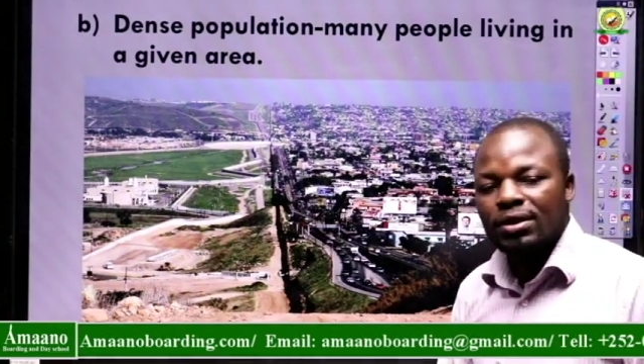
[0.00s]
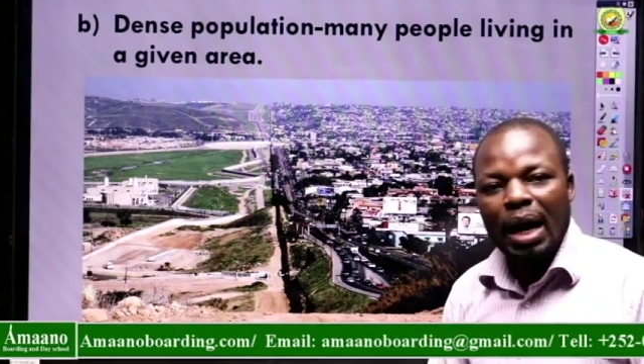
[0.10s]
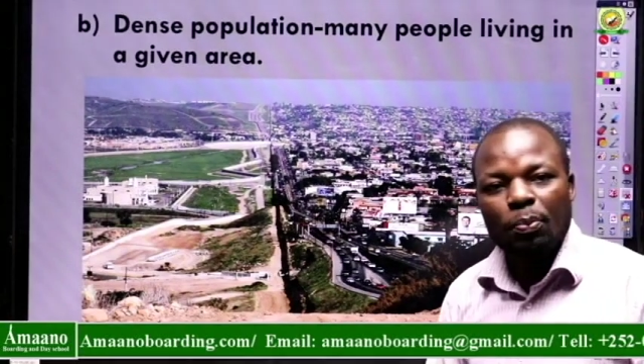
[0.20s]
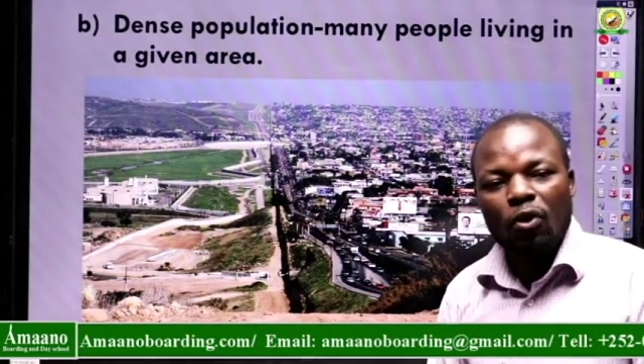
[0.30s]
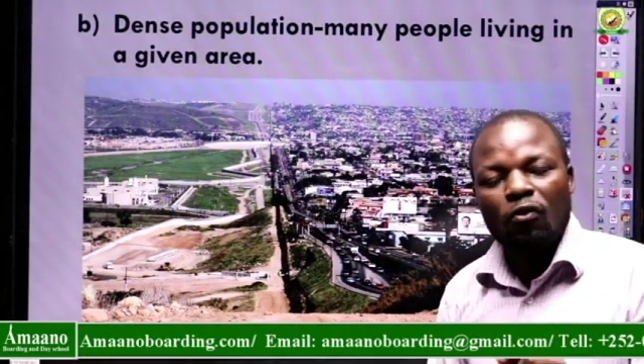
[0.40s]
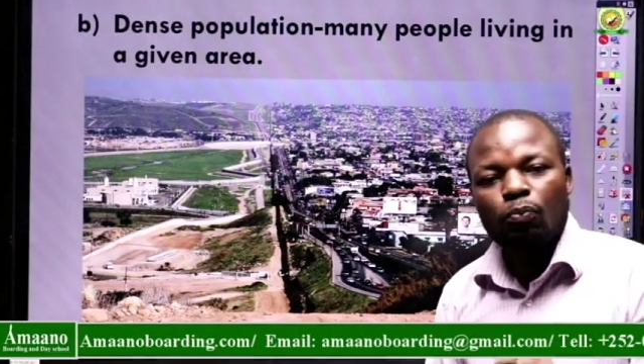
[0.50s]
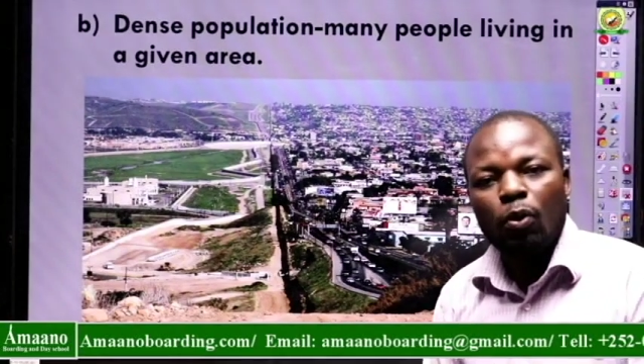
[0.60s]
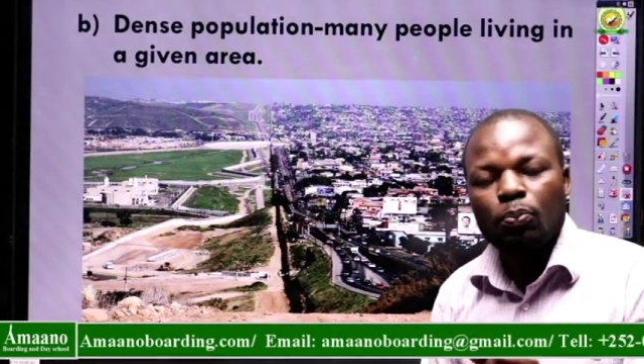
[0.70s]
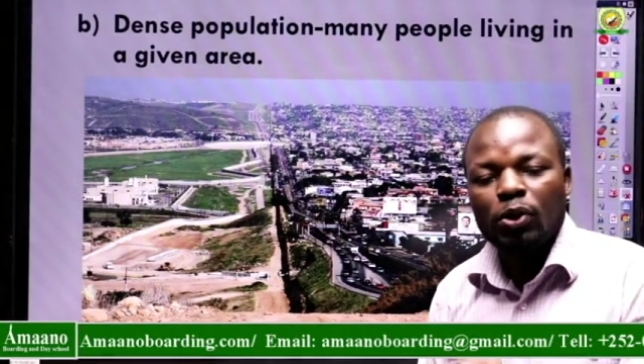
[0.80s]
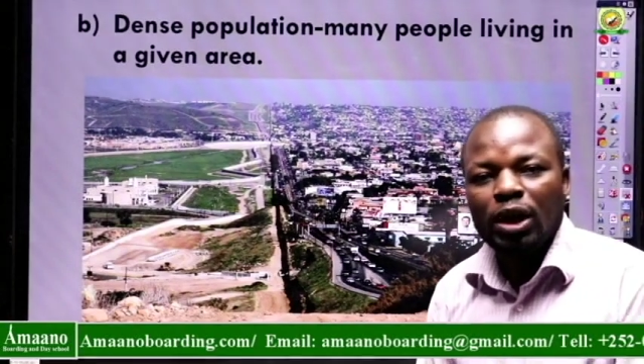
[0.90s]
type of
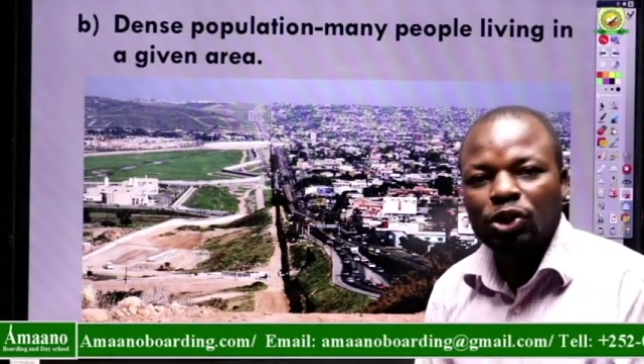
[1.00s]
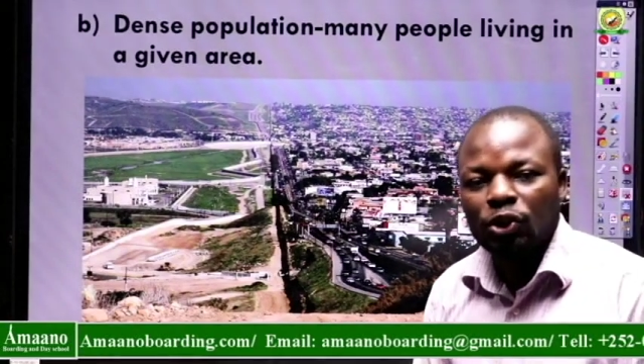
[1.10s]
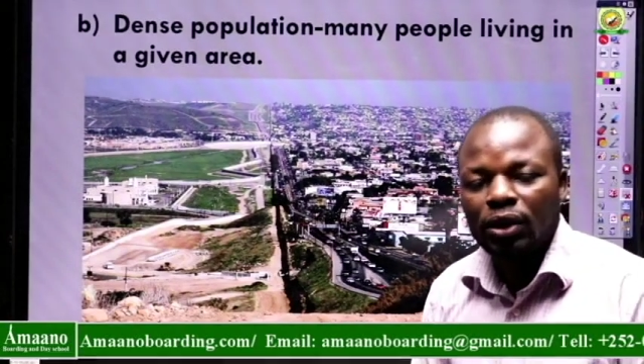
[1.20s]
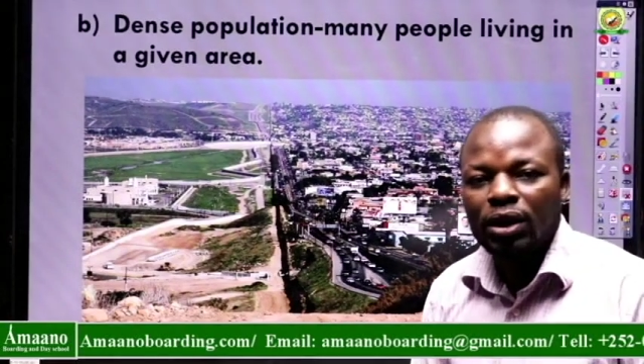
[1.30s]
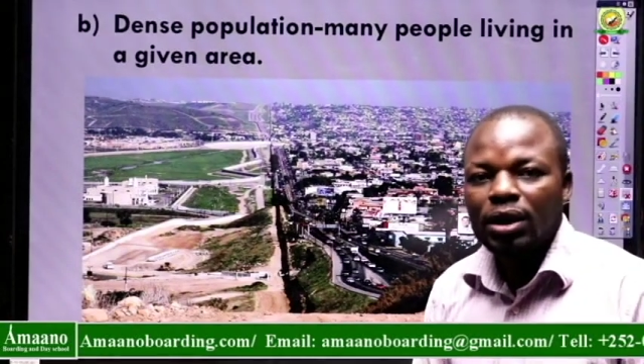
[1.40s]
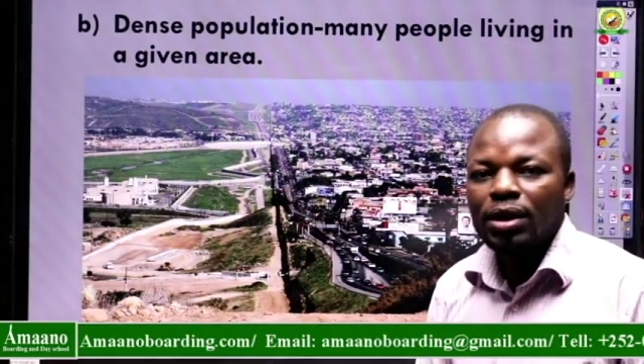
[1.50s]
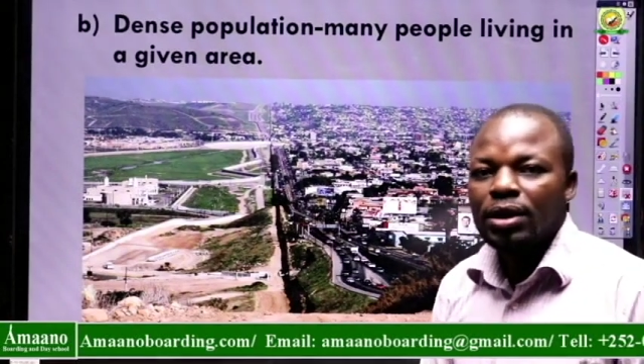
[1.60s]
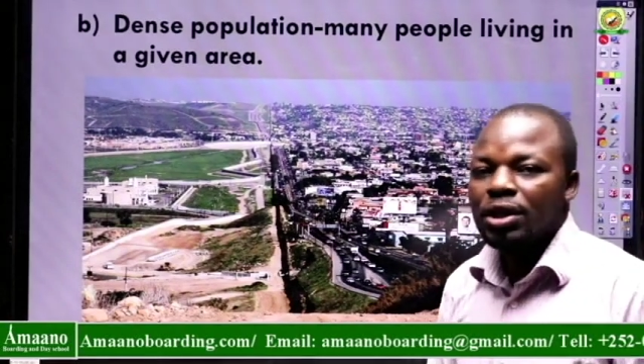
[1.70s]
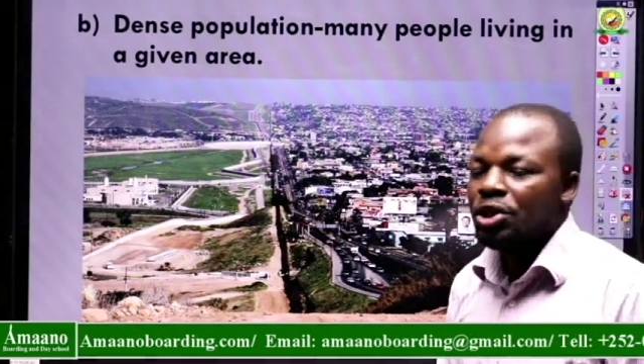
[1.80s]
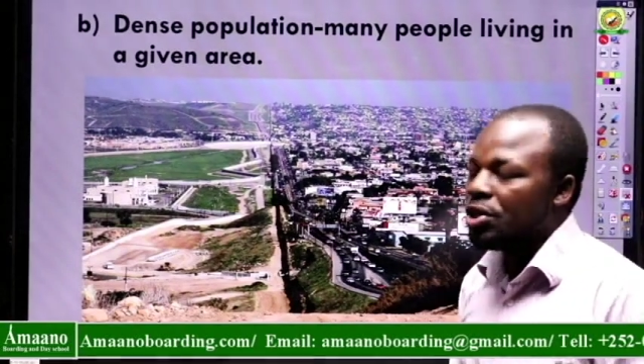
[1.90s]
population,
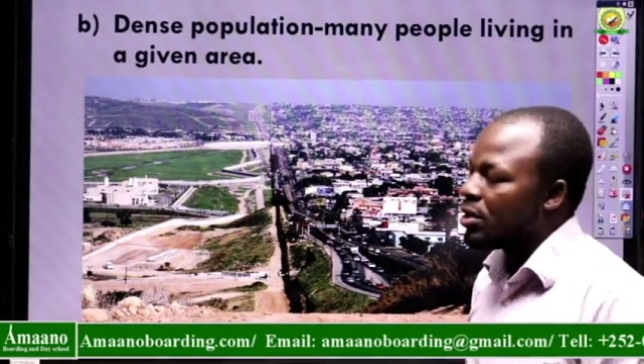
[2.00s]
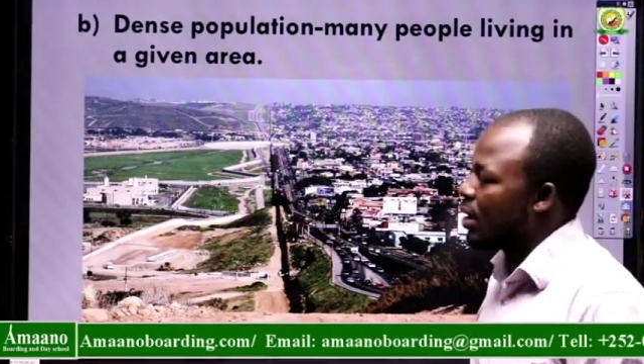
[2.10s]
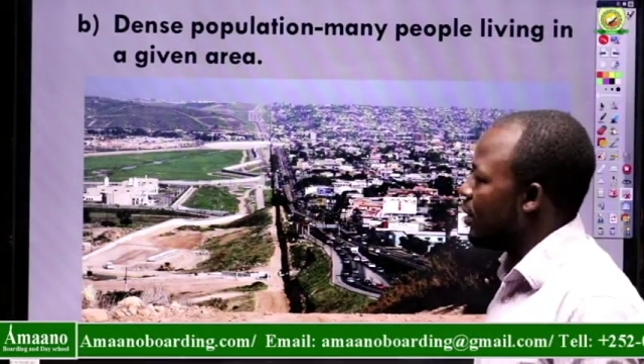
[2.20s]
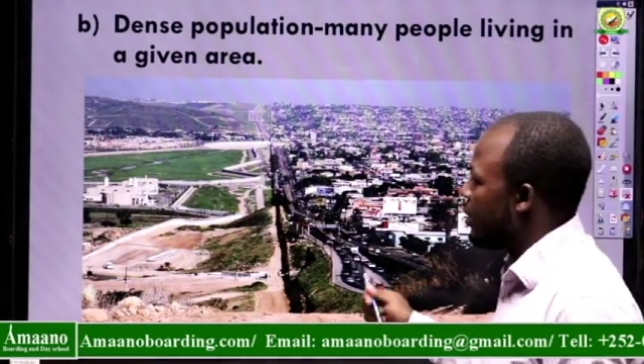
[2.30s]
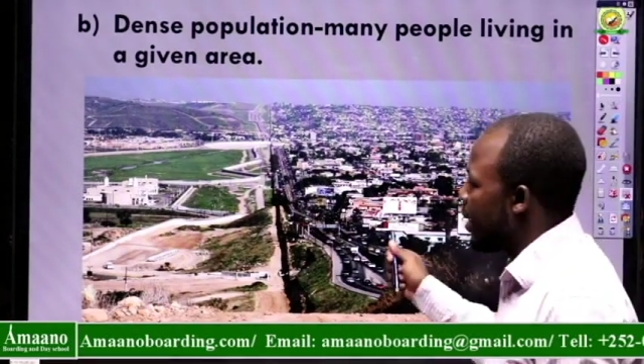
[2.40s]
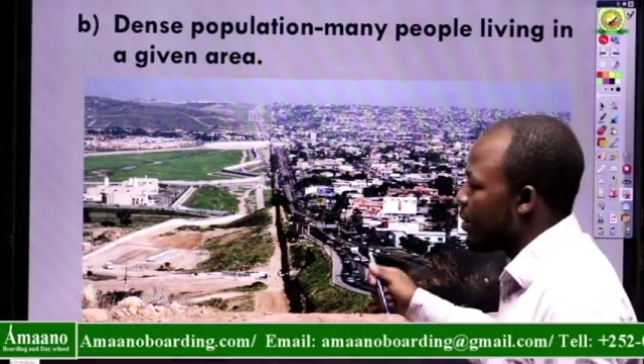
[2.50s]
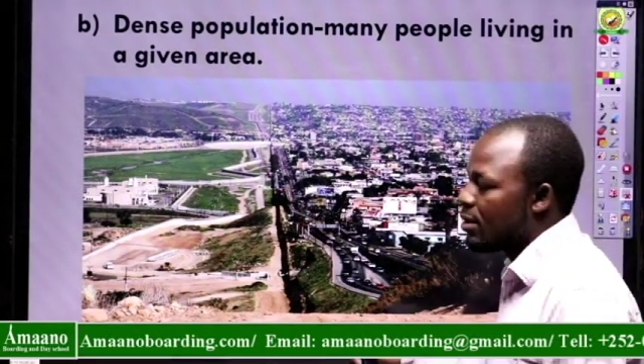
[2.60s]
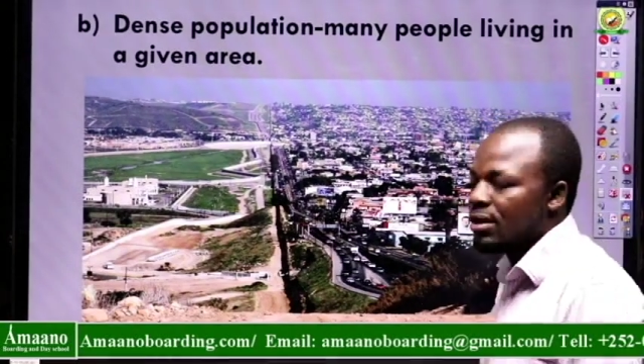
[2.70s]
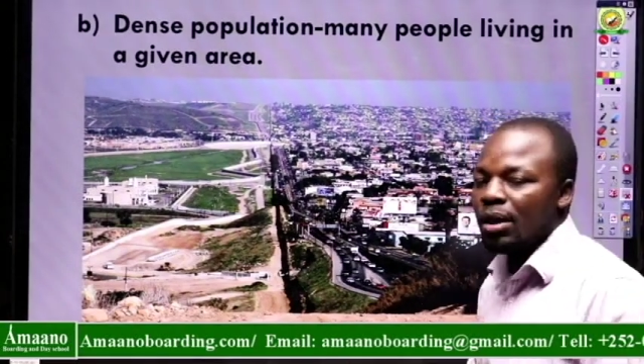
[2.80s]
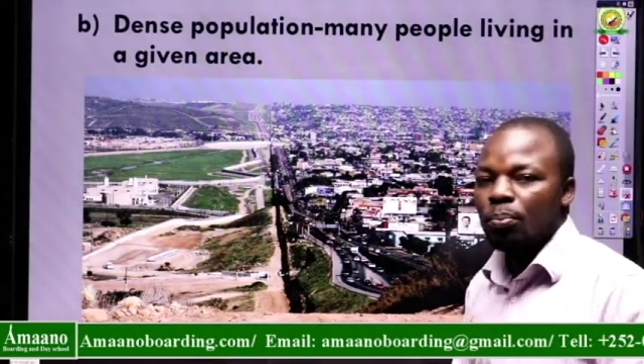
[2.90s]
is
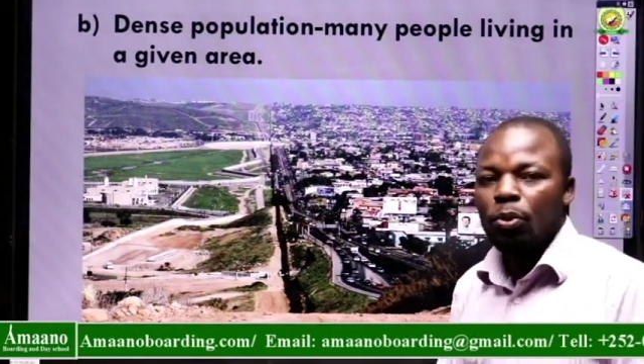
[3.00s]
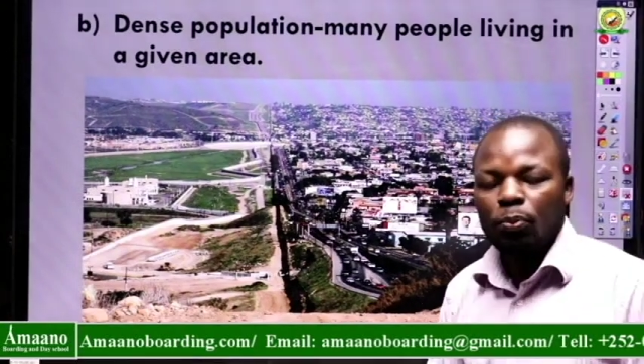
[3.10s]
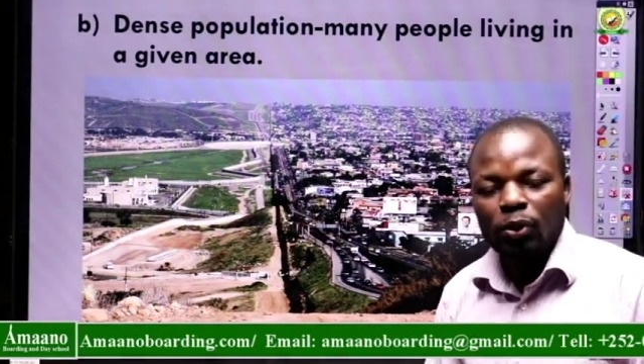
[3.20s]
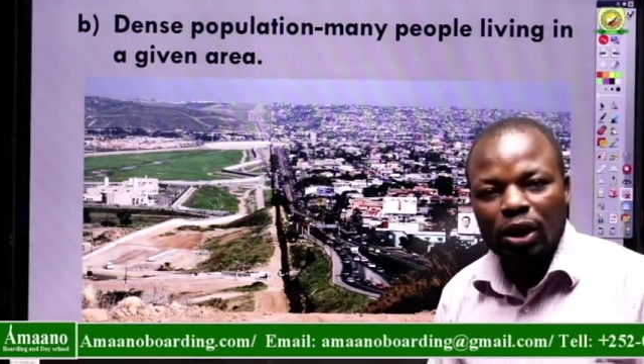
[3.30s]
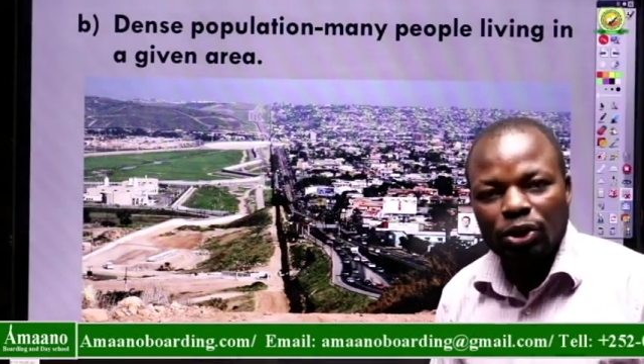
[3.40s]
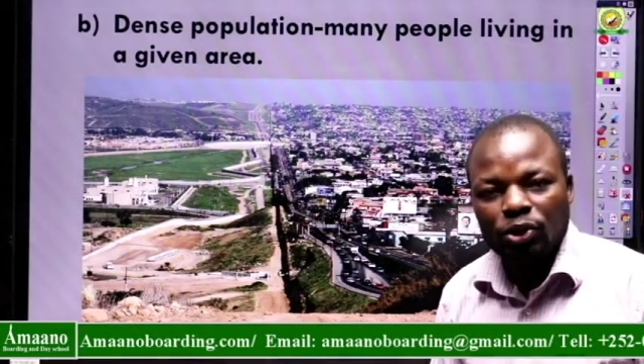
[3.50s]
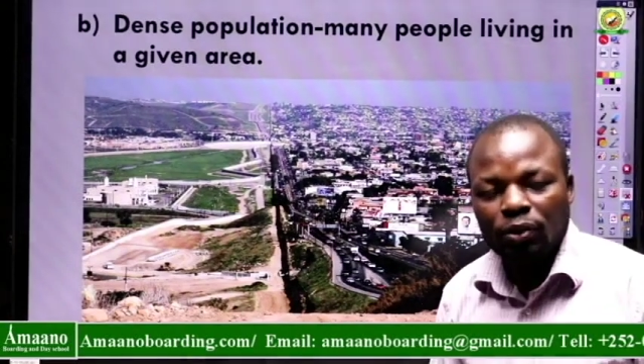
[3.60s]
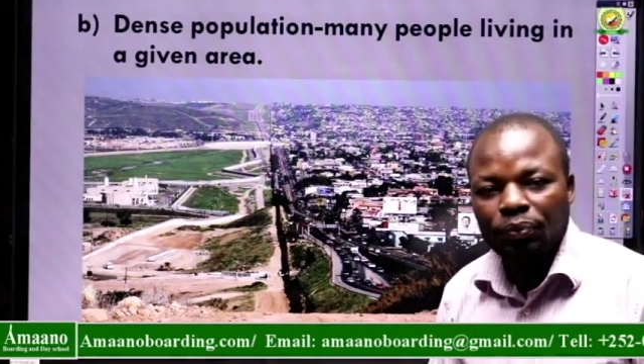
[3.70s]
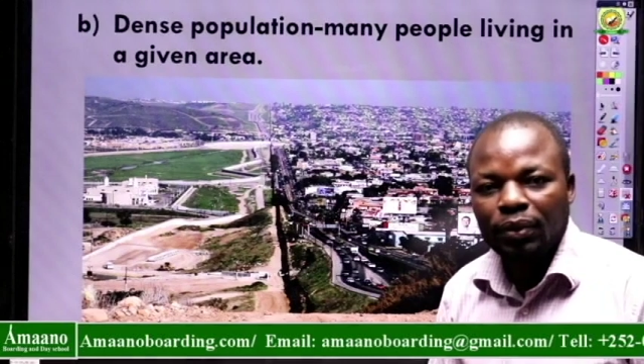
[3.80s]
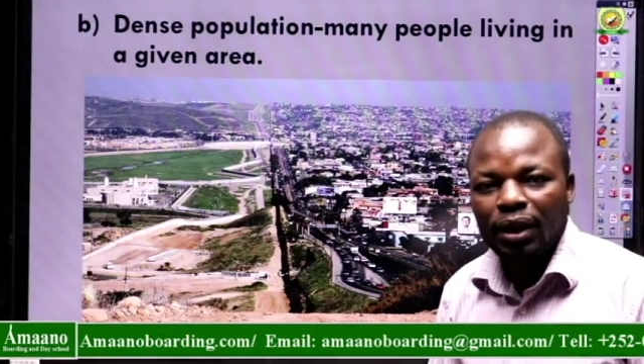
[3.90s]
dense
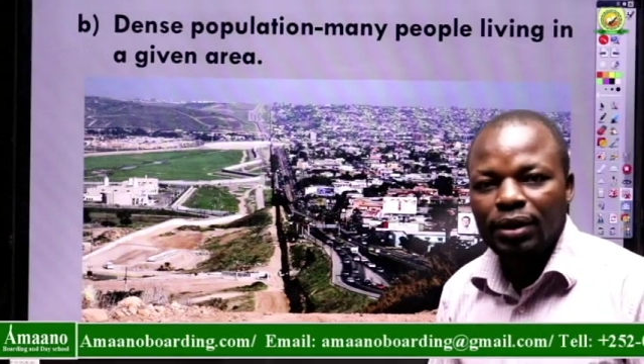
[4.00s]
population.